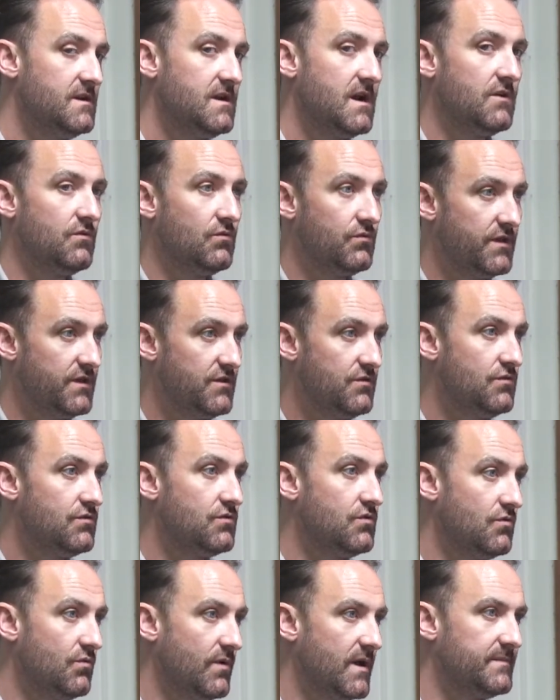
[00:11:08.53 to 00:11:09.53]
I know that you
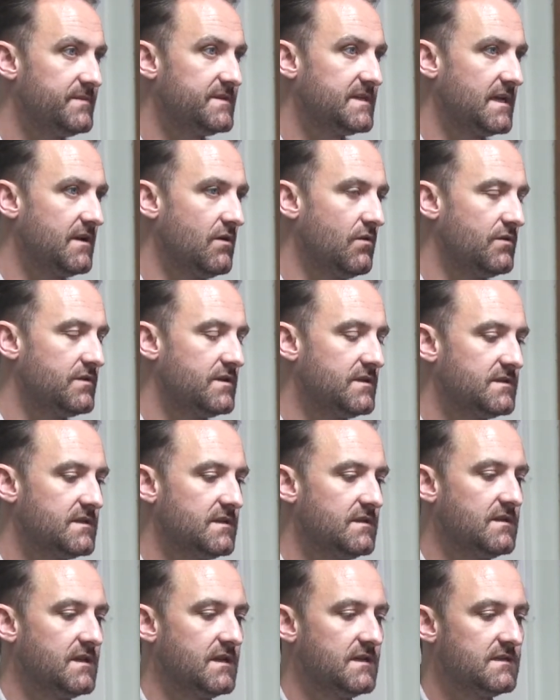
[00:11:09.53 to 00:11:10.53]
do website audits
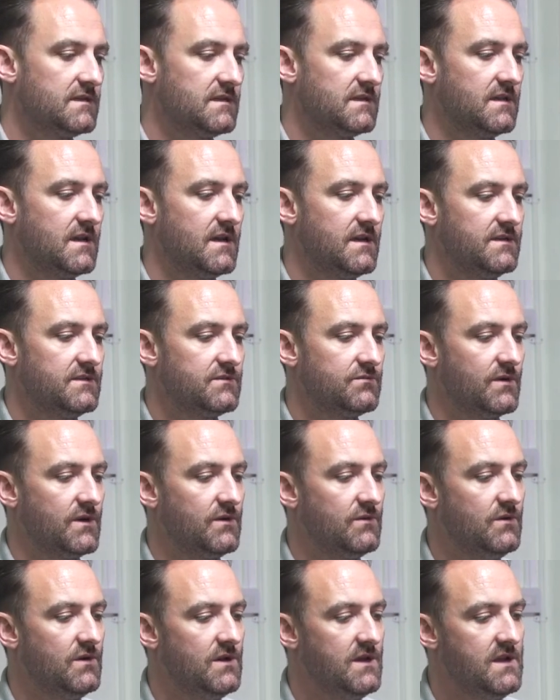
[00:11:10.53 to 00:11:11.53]
and things like that as
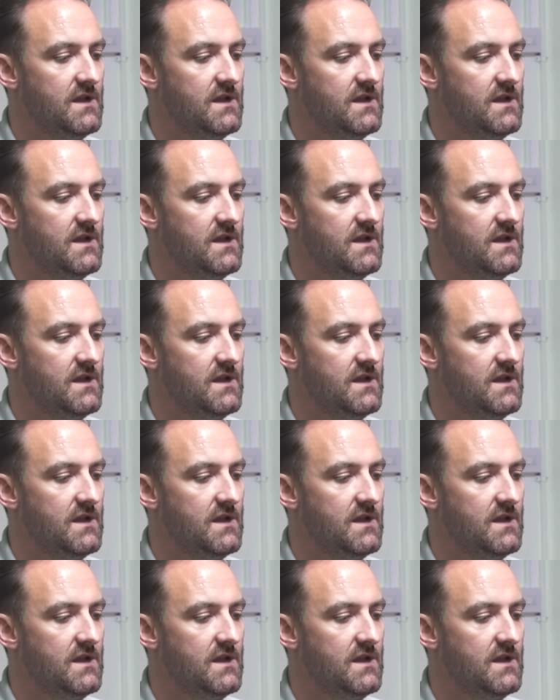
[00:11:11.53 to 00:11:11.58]
well.